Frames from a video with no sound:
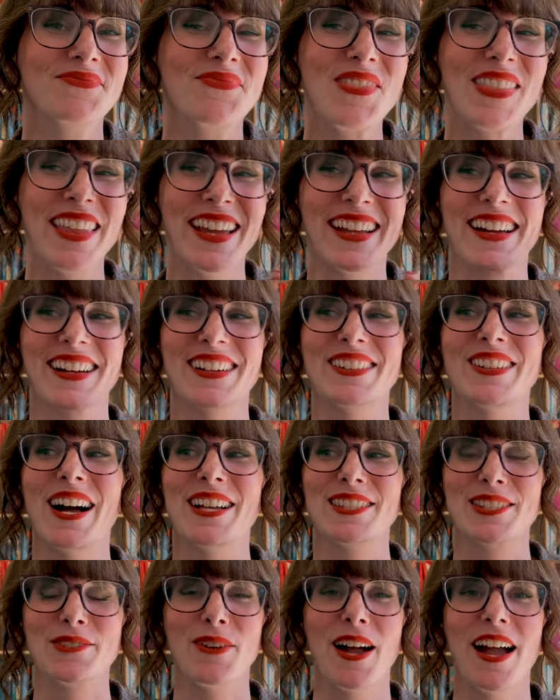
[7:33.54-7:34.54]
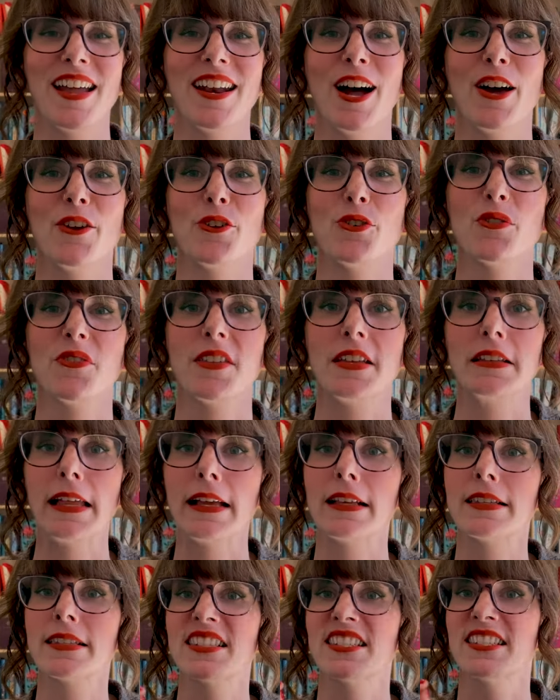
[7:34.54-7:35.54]
They get classified under the
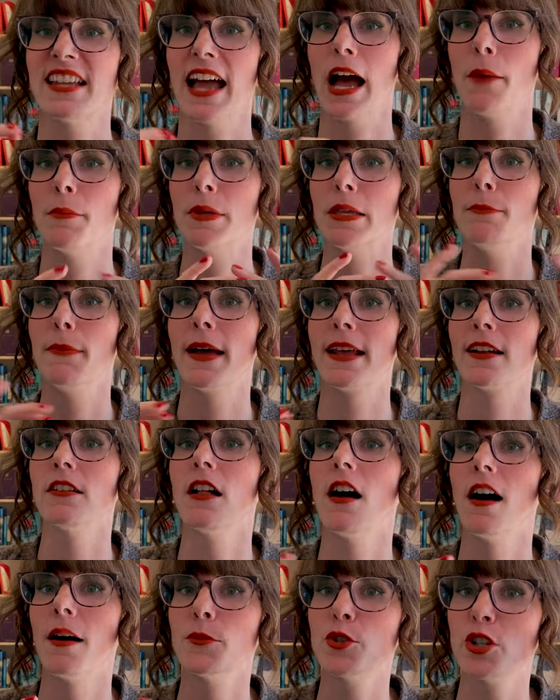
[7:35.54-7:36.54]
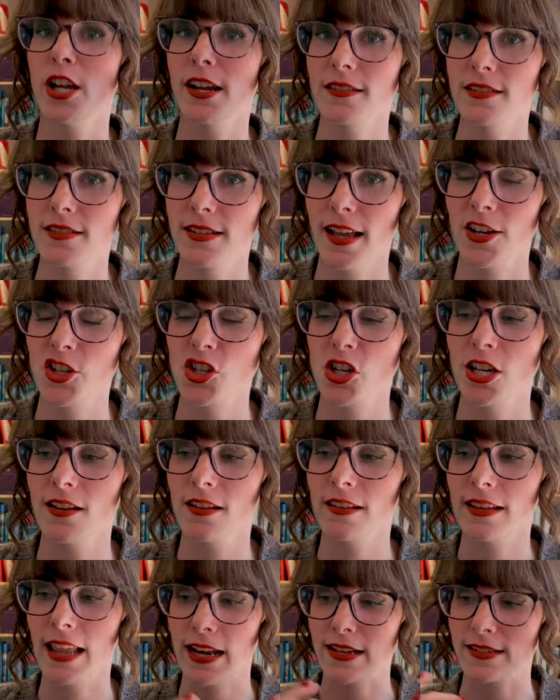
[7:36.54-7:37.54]
like stabby metal object
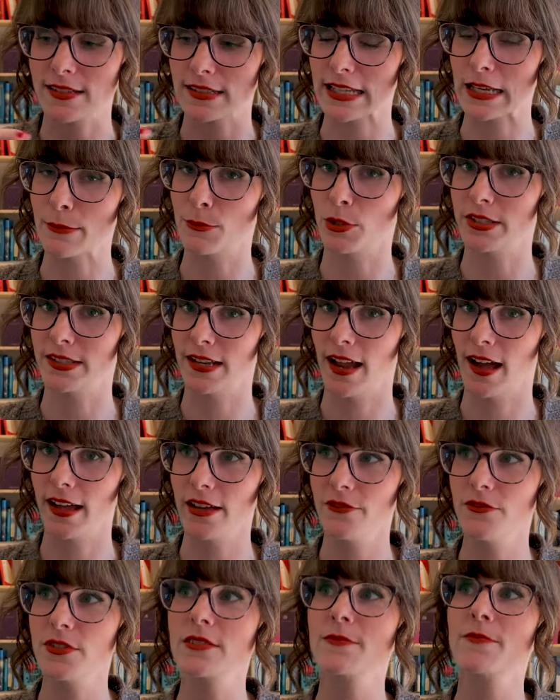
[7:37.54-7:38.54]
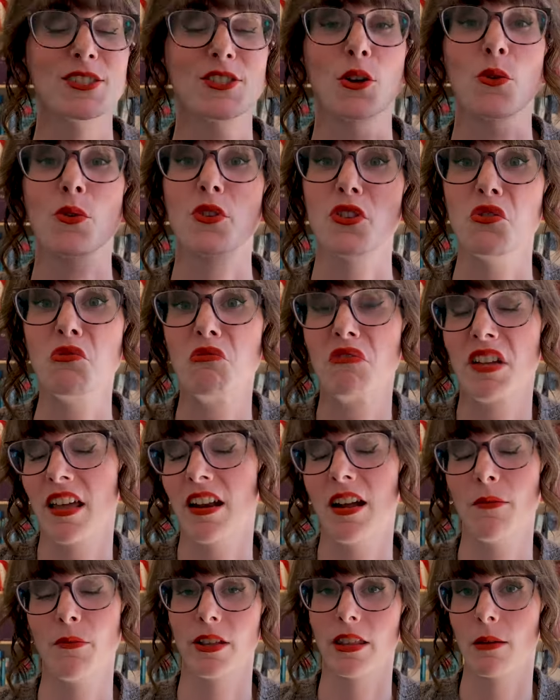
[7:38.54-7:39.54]
section that is labeled knives. So you
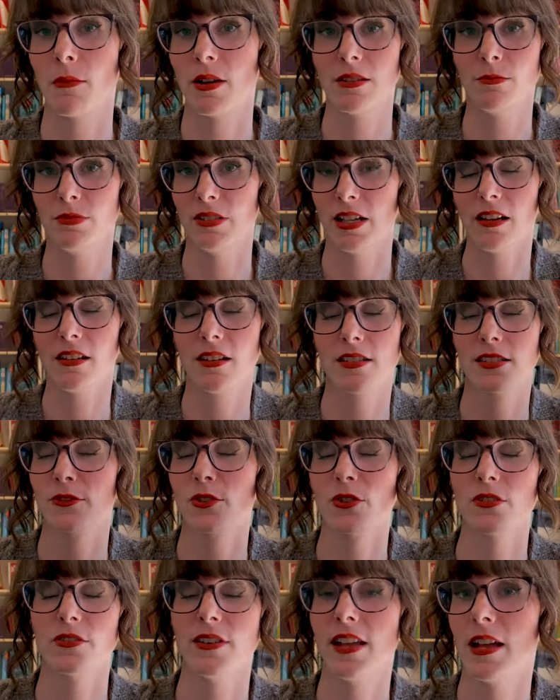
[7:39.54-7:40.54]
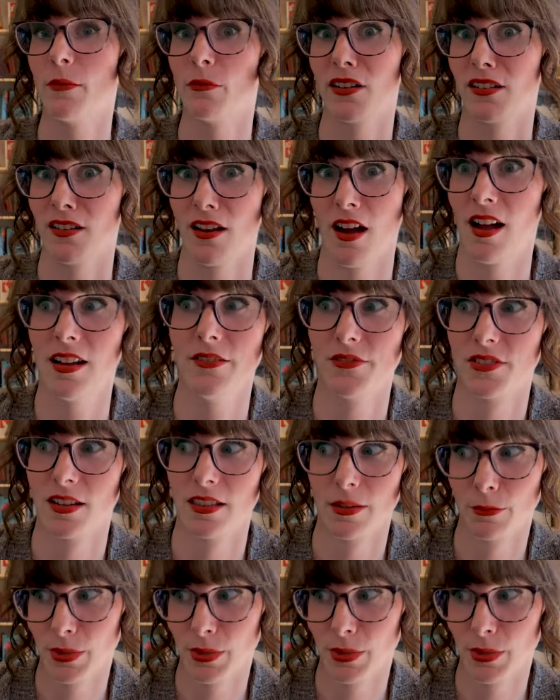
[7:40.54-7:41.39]
cannot bring them on the plane because of course you can't bring knives on the